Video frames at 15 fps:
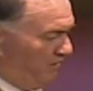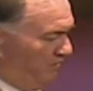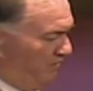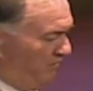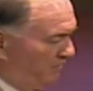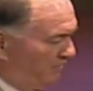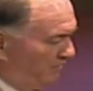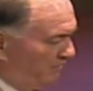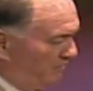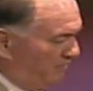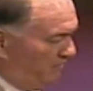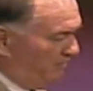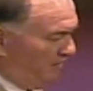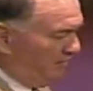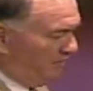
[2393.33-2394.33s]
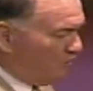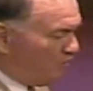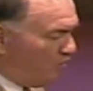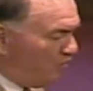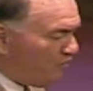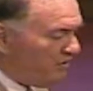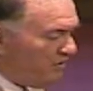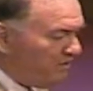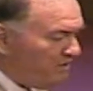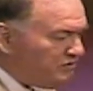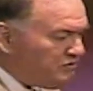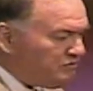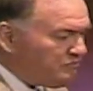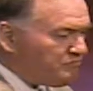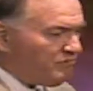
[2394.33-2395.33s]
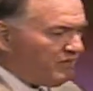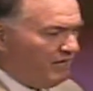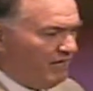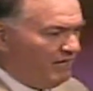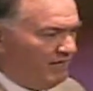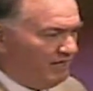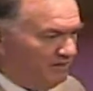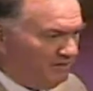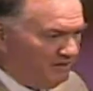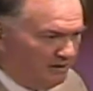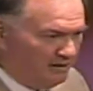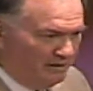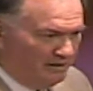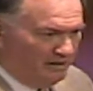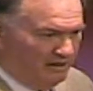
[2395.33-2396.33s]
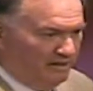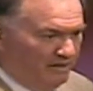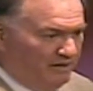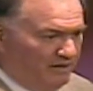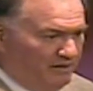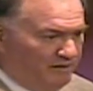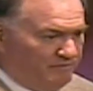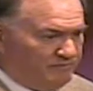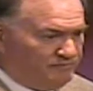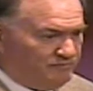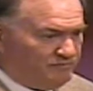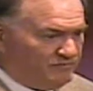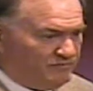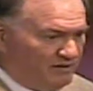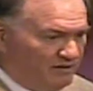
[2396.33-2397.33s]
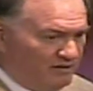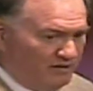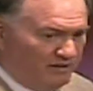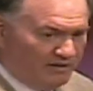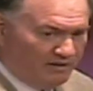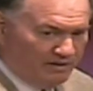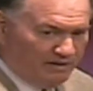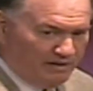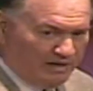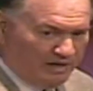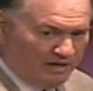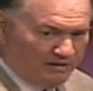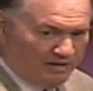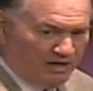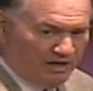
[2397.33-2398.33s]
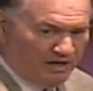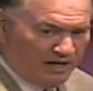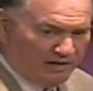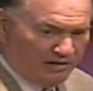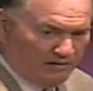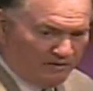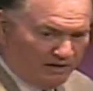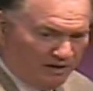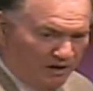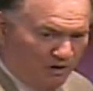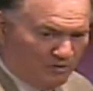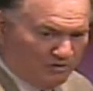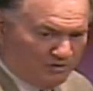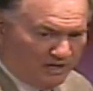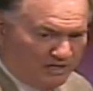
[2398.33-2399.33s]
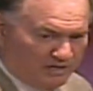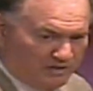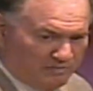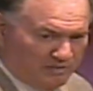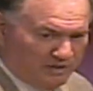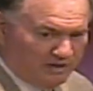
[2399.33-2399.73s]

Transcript: the, the warnings and, um, and, and Old Testament